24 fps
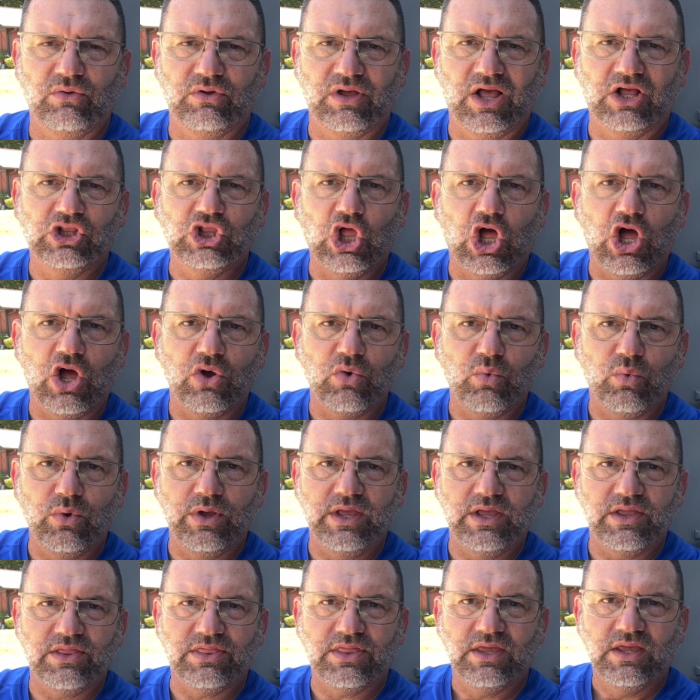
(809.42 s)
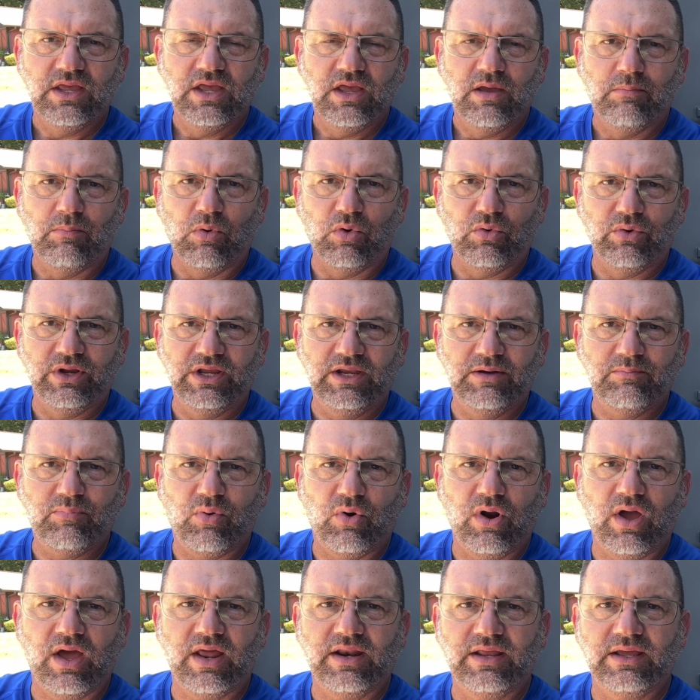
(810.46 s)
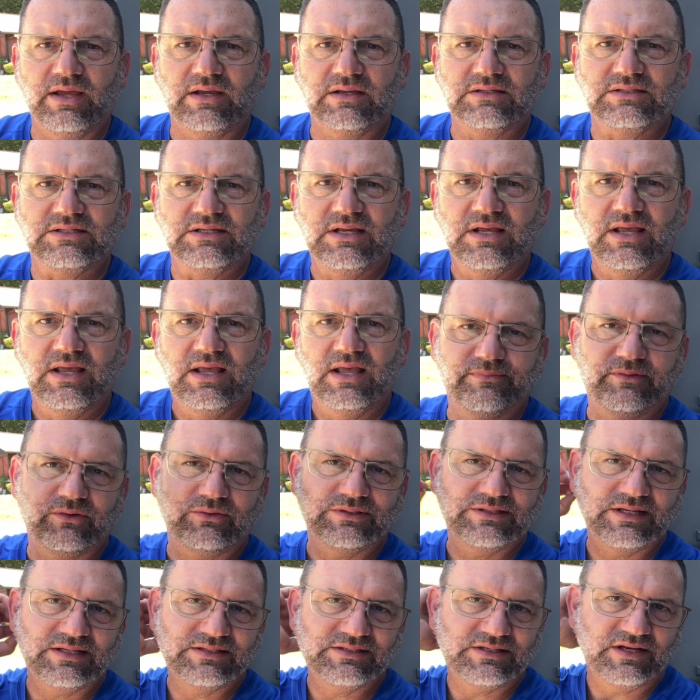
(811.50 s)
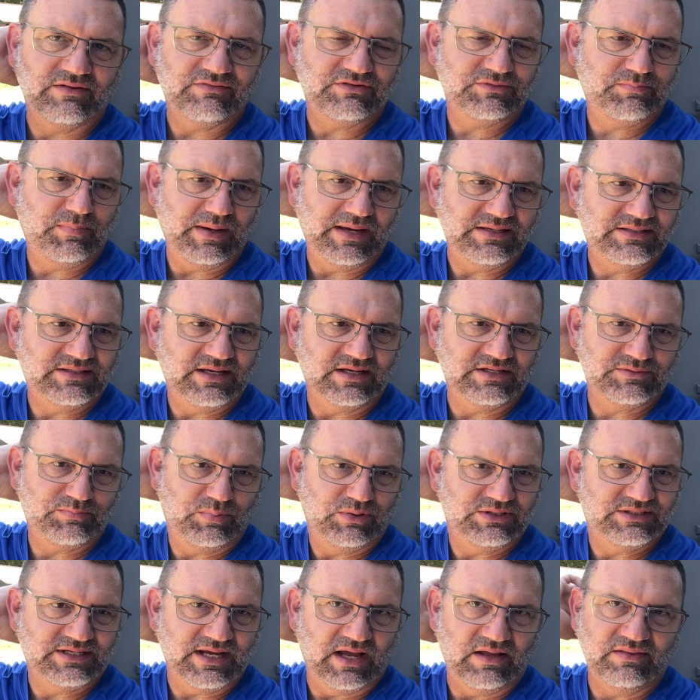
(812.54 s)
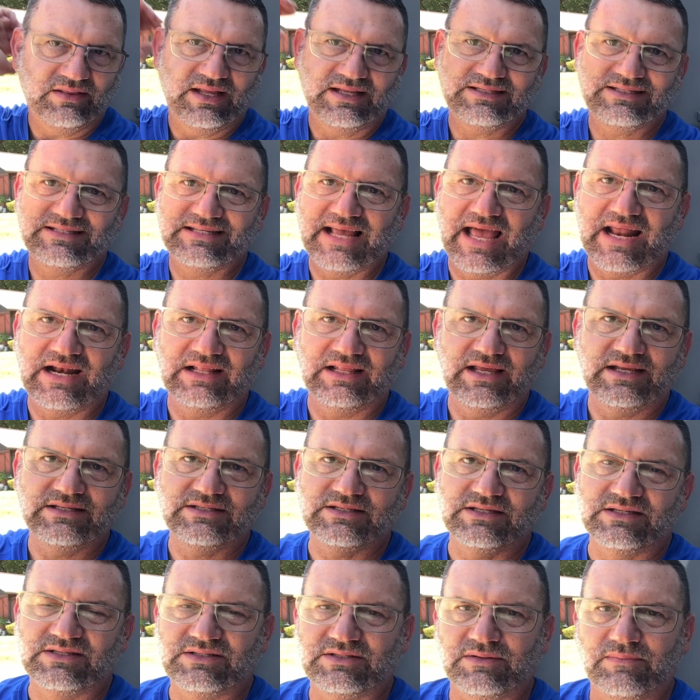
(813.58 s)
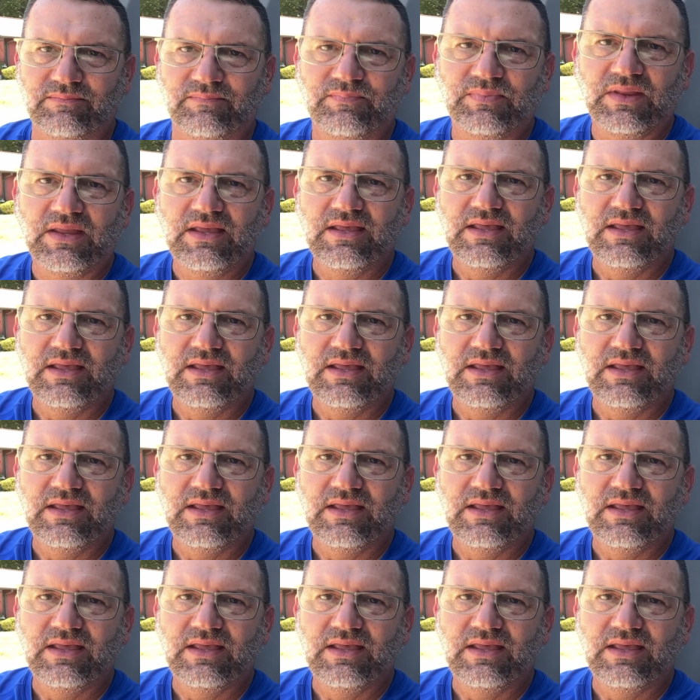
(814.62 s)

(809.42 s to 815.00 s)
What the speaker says: along with marine products. What's that stuff SpaceX puts out? That satellite system.